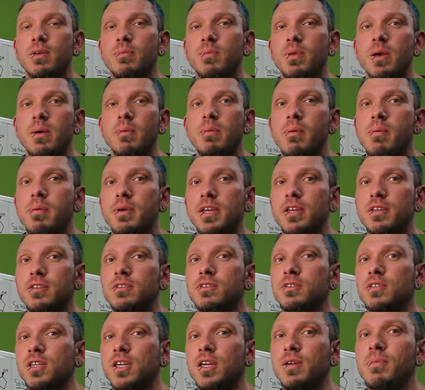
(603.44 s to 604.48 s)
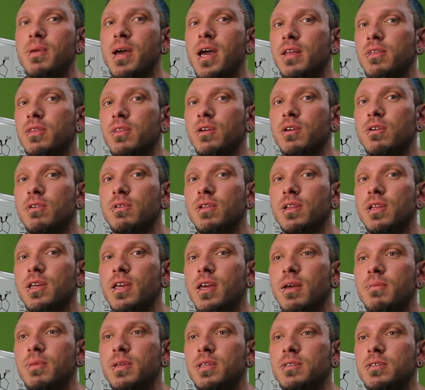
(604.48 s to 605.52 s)
hit me up on my Instagram at the Guerrilla
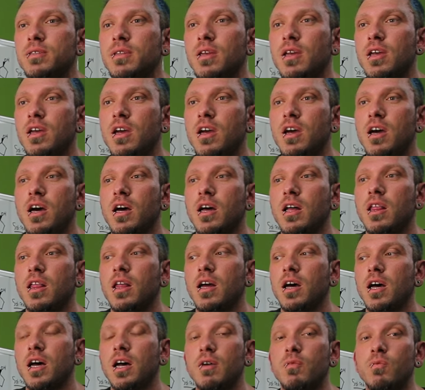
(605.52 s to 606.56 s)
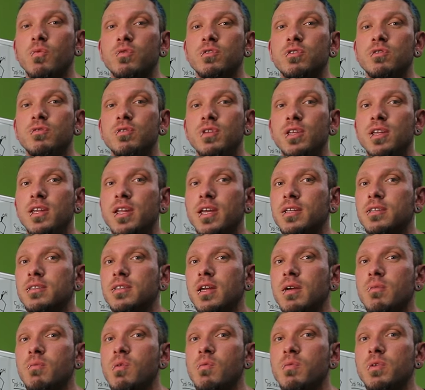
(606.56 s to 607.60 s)
Chemist. Uh, tune in next
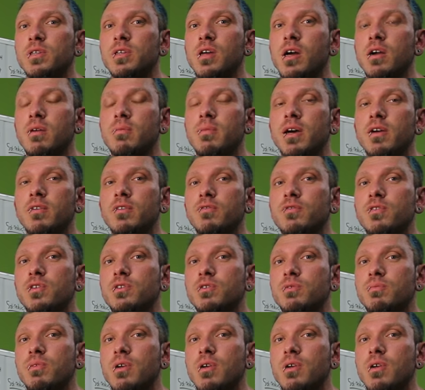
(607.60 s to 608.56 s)
time when we talk about future